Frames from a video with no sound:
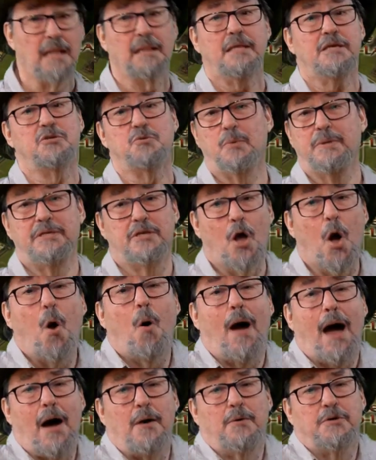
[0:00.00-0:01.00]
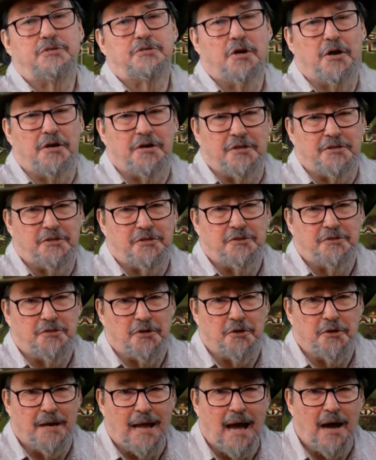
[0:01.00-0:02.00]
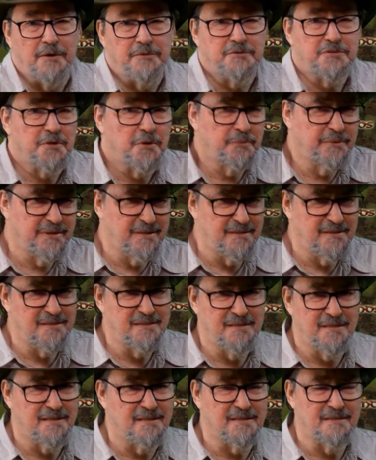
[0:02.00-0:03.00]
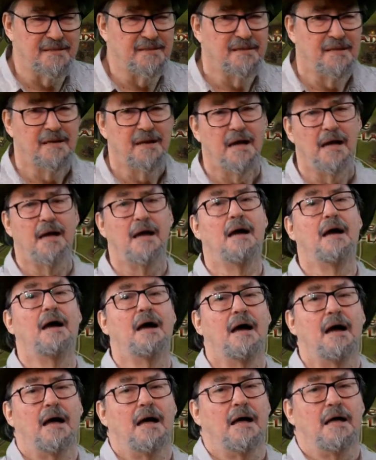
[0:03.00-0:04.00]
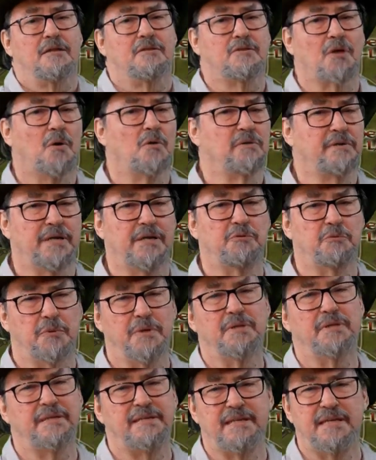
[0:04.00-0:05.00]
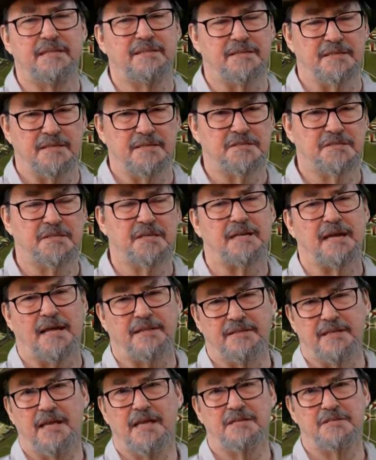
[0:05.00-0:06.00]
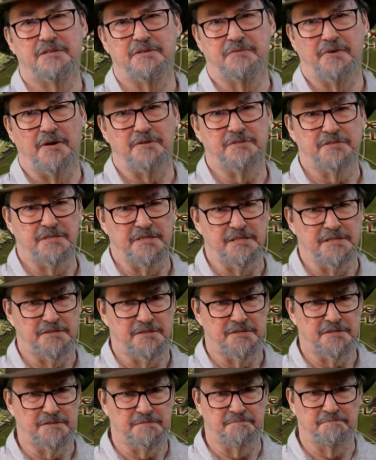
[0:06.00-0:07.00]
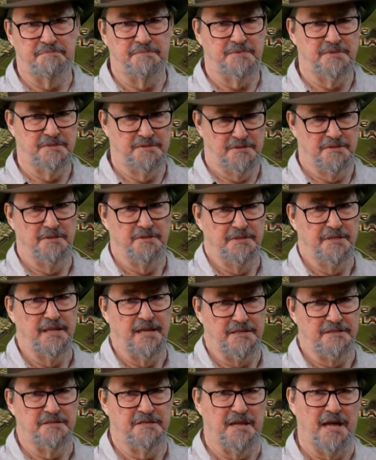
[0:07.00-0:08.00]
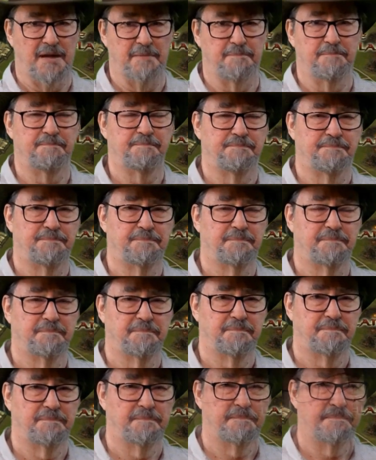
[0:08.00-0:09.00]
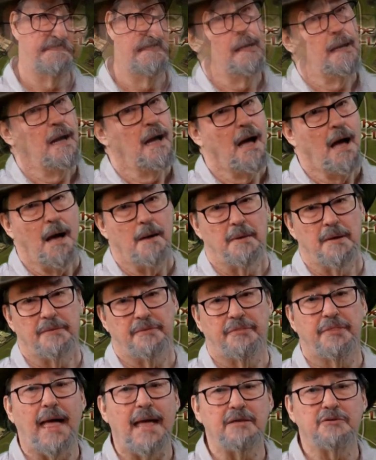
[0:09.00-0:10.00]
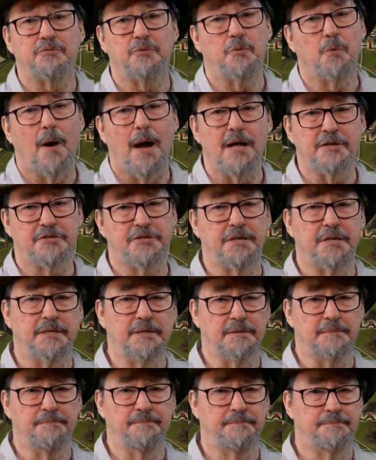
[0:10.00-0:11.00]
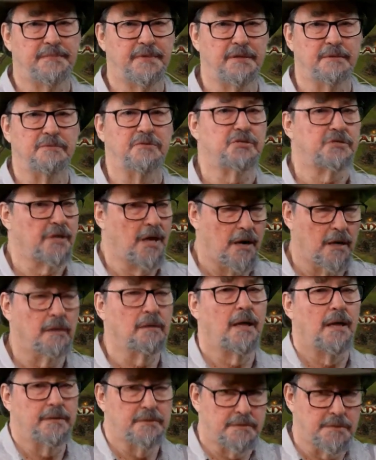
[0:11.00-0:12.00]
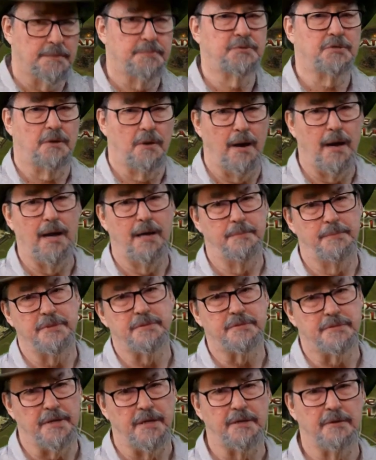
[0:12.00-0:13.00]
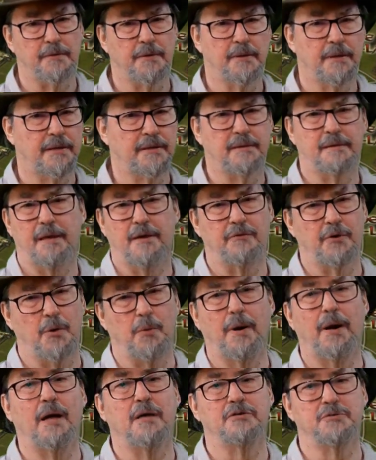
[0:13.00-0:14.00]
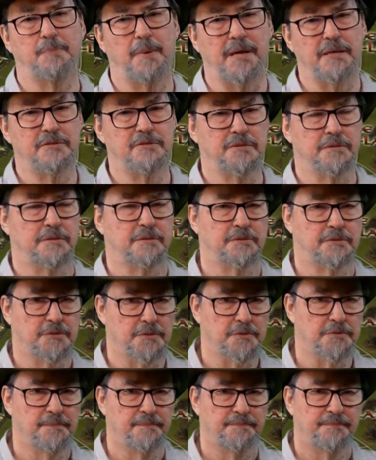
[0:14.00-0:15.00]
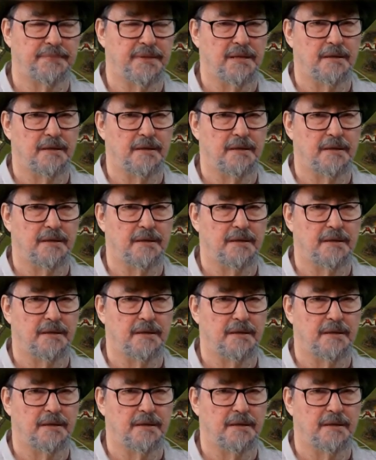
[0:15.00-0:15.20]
At least we know how it's going to turn out, so we don't really need to sit on the edge of our seats till the next time. But thanks for watching, and you know, share, like, subscribe, etc., like everyone else begs you to do.